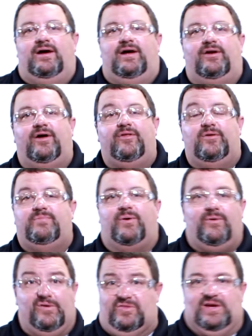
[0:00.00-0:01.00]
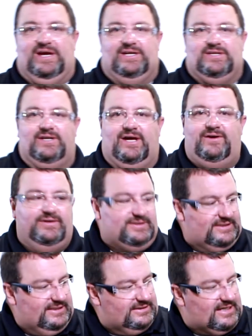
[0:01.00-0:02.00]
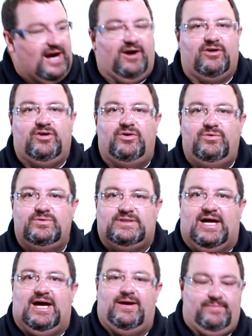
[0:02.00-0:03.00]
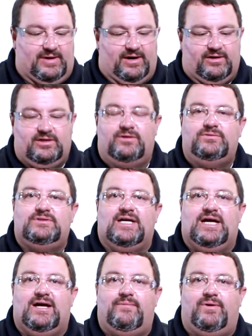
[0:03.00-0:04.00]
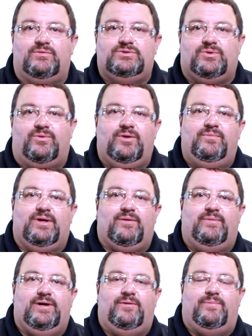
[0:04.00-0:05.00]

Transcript: Another important thing to notice is our cool time. Our cool time on 20mm